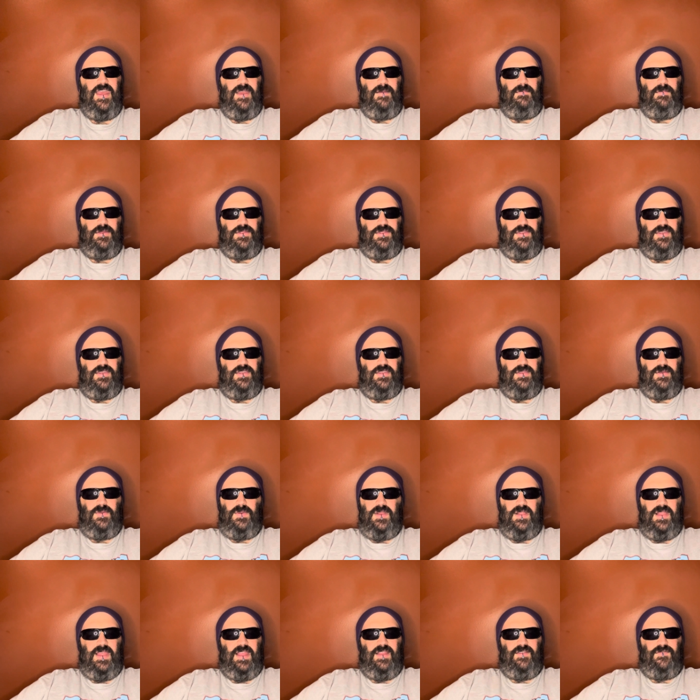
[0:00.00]
but just sort
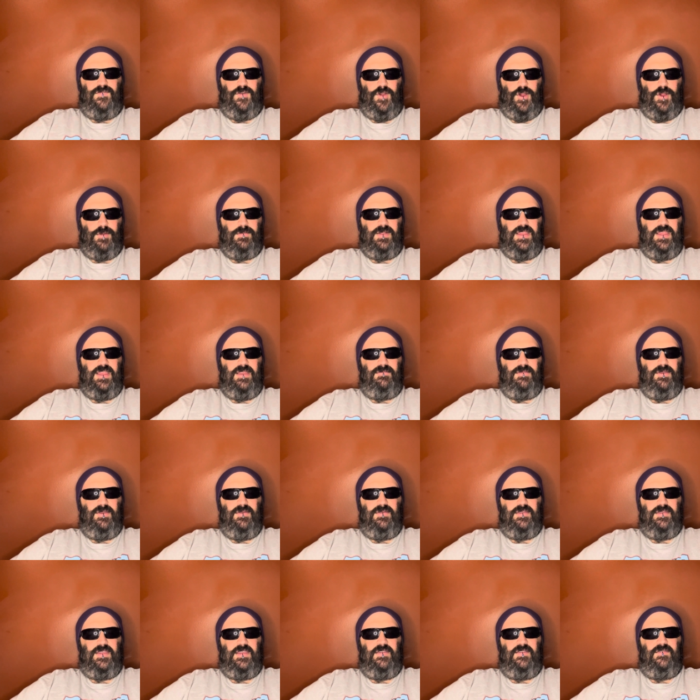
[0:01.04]
of like verbally
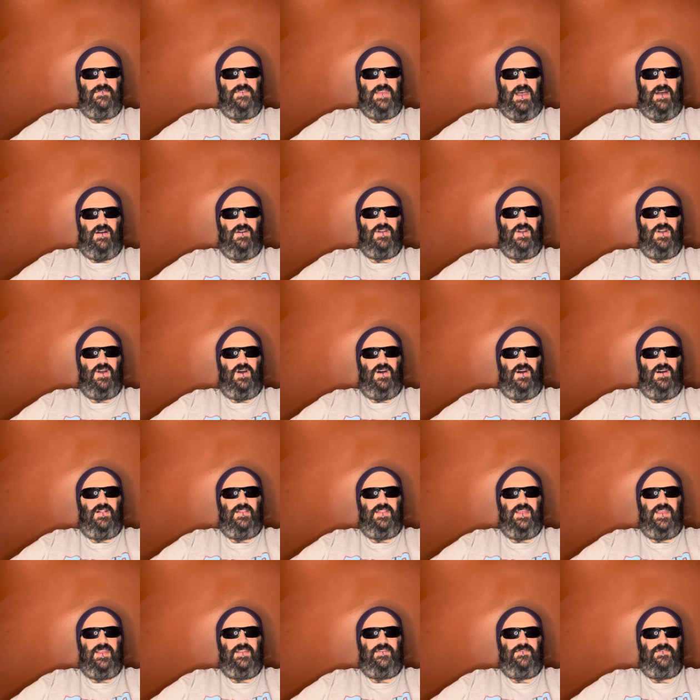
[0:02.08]
abusive,
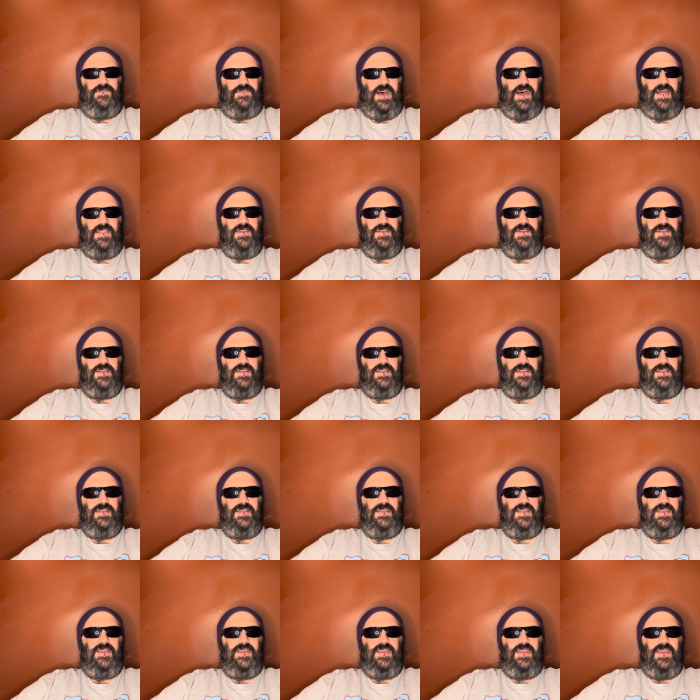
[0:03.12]
alcoholic father
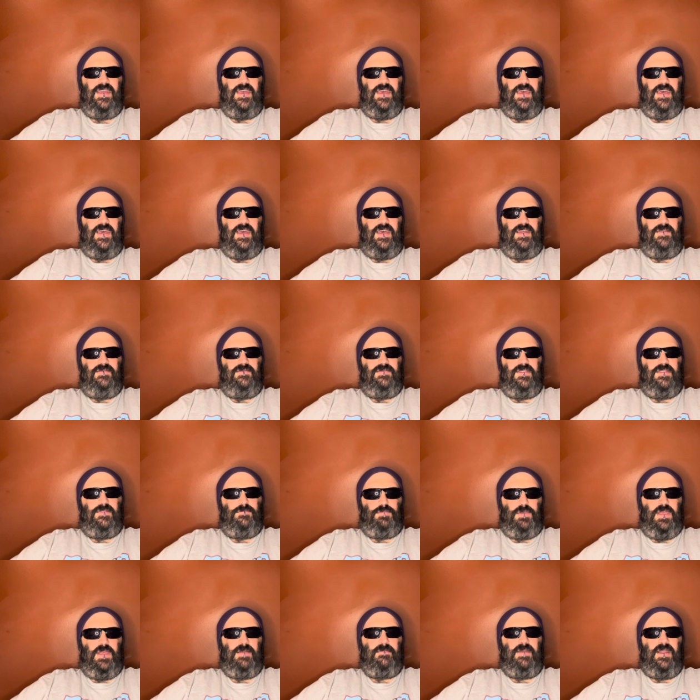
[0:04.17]
uh, that's
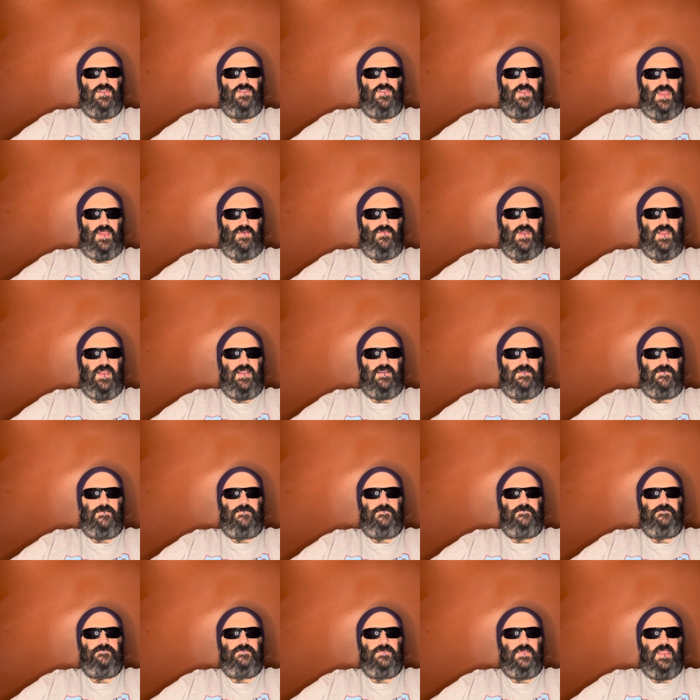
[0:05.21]
played by Shea Whigham.